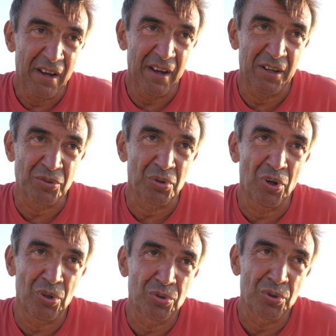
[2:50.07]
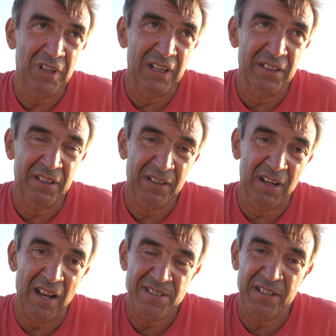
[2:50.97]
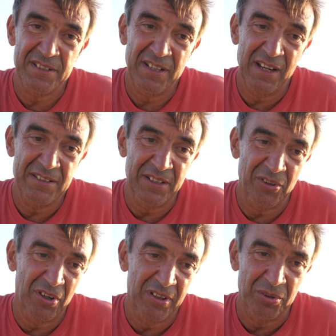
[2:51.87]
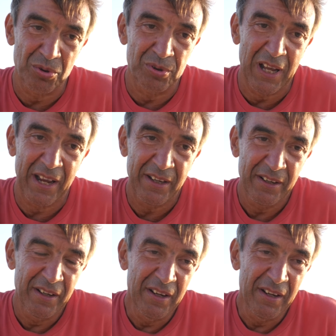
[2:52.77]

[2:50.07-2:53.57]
uh, to go to hit cancer cells in order to die.